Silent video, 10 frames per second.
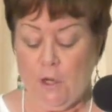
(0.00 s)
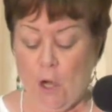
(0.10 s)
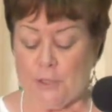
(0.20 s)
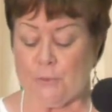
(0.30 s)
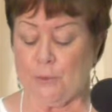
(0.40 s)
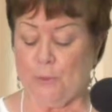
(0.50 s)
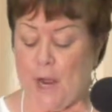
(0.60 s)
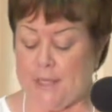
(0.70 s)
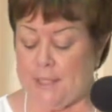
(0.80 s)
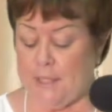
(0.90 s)
Costs were
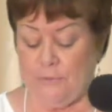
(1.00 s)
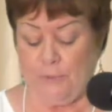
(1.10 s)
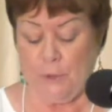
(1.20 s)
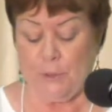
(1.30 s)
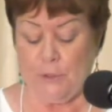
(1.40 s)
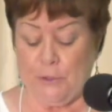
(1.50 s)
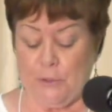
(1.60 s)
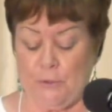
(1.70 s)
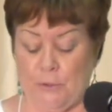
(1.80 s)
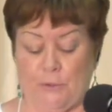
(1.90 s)
rising and fewer new
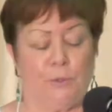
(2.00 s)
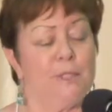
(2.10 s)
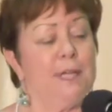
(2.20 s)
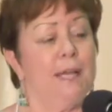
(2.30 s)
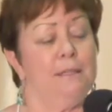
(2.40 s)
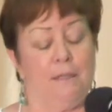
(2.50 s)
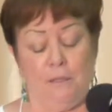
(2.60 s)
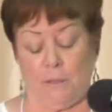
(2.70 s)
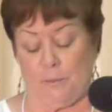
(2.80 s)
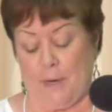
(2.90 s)
students were
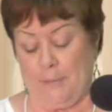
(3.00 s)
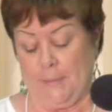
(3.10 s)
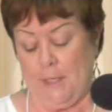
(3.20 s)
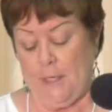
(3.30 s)
attending UniPrep.